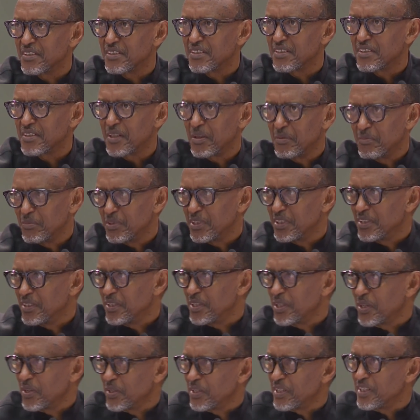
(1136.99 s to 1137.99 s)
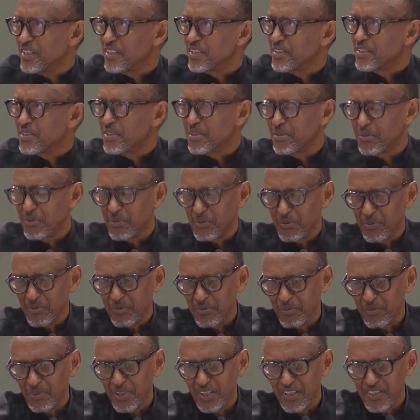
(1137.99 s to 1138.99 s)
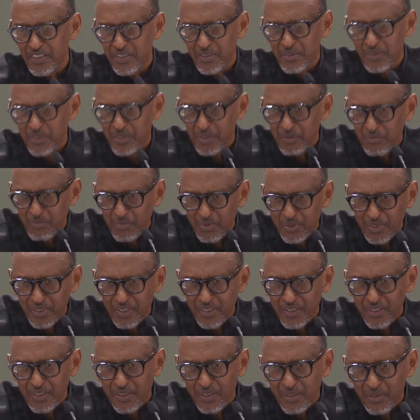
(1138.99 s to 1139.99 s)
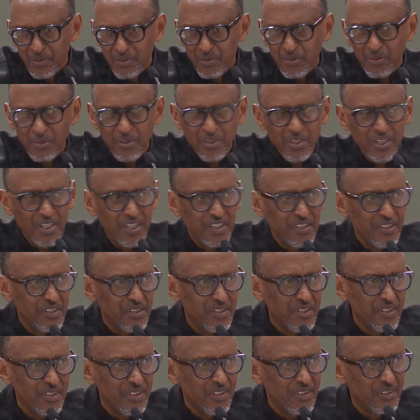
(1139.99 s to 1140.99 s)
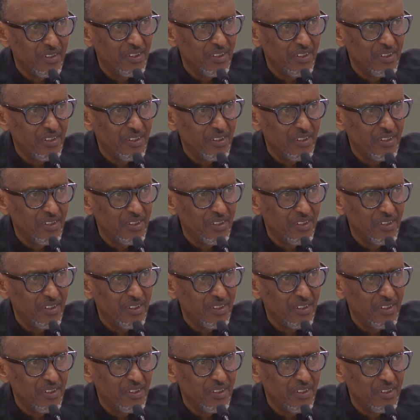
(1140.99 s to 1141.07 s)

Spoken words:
somebody in the audience who has already been recognized,